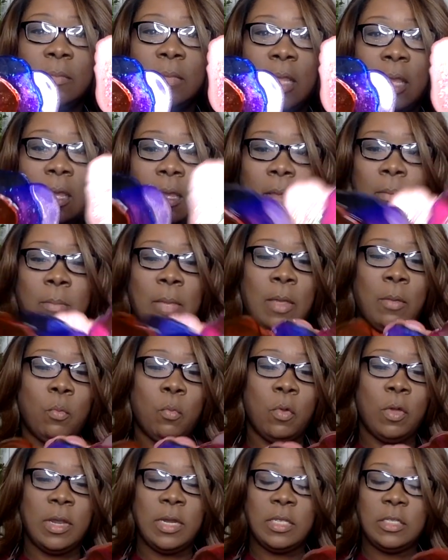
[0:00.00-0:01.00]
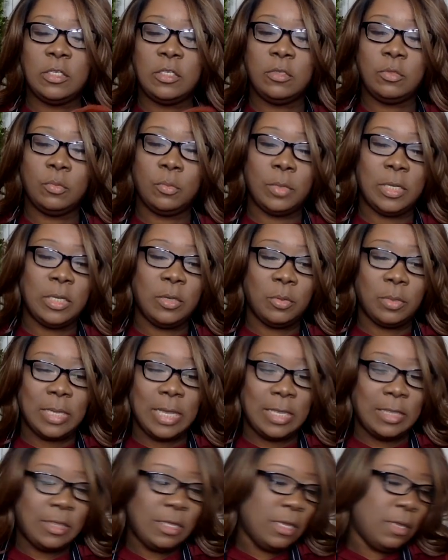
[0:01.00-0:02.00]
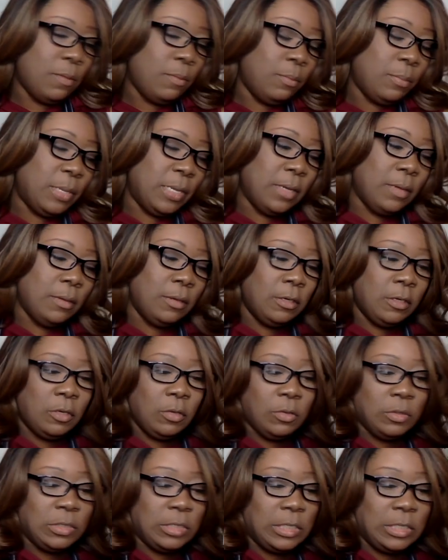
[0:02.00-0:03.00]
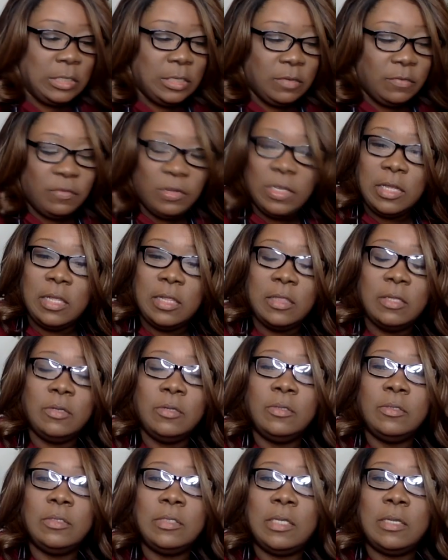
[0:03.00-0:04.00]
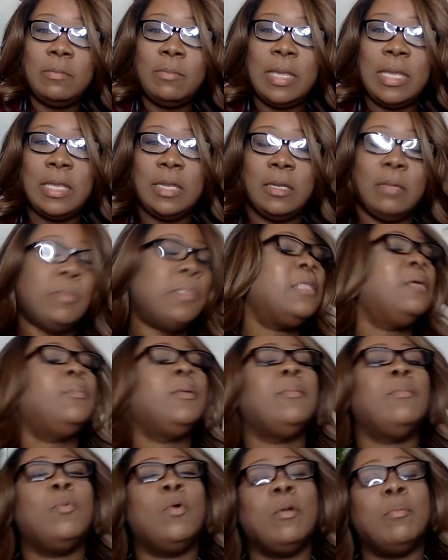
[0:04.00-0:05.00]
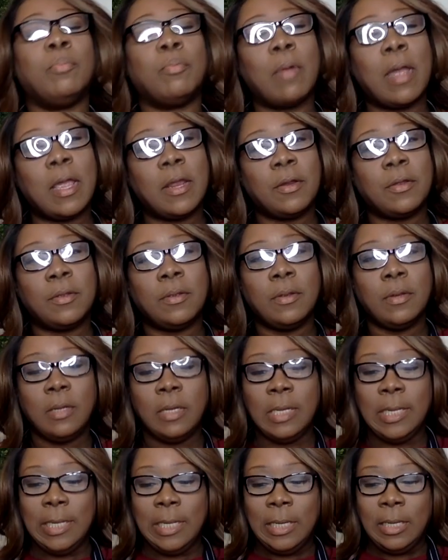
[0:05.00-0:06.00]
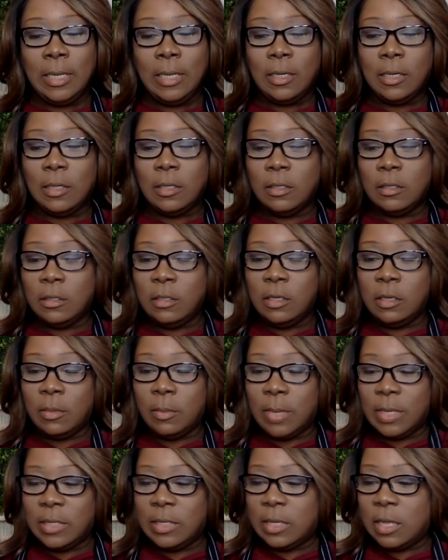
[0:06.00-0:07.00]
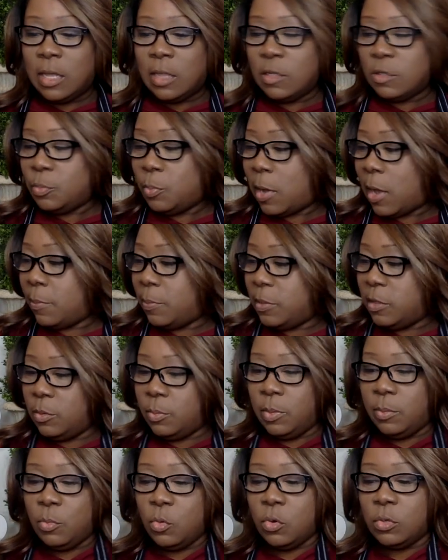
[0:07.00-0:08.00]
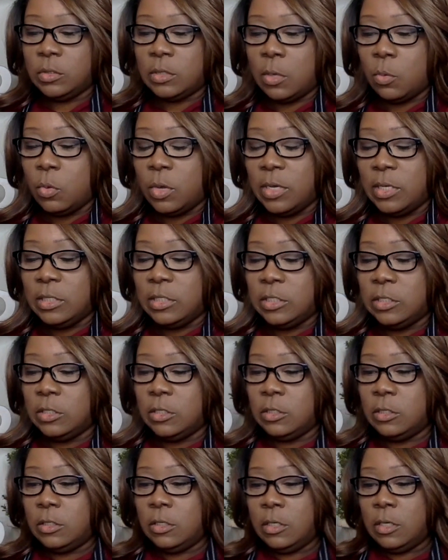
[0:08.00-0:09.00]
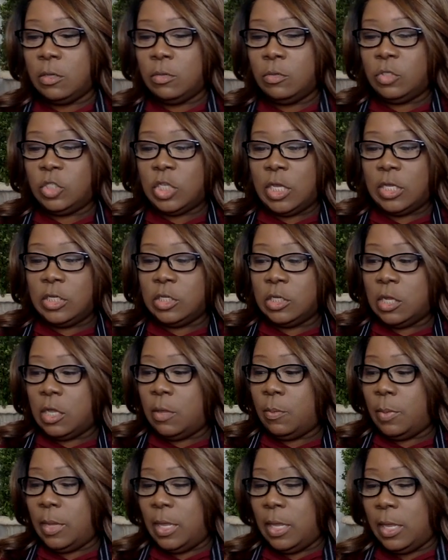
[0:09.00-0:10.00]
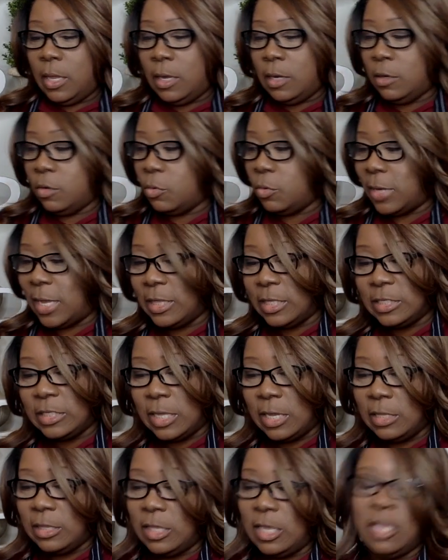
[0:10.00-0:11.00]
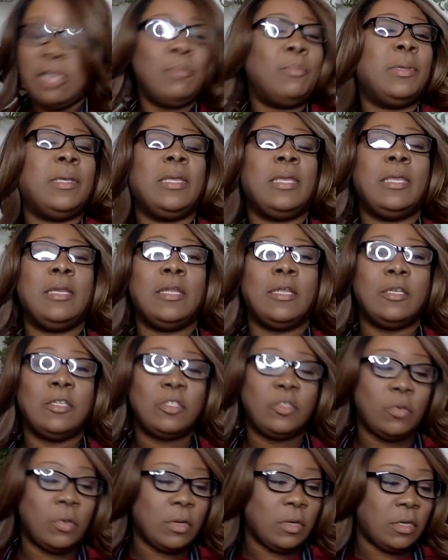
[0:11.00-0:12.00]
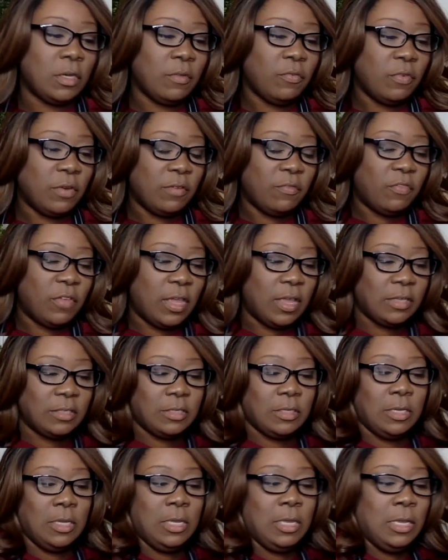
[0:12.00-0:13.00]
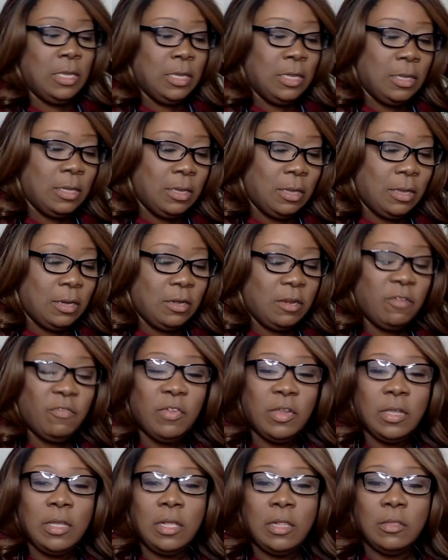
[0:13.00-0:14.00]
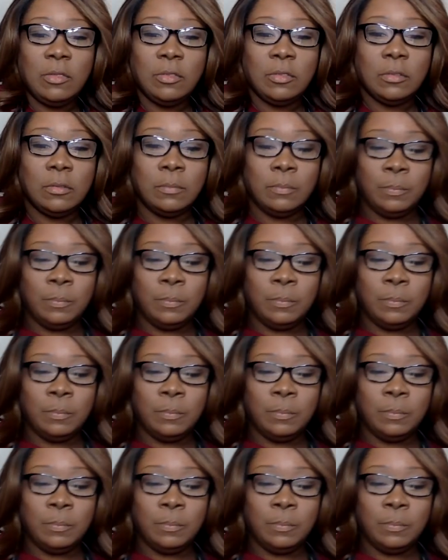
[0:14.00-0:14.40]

I wanted to recreate them, but using different colors and making them a little bit more brighter and a little, making the colors pop a little bit more. So I wanted to, change it up and create the same thing, but in a sort of different effect and different colors.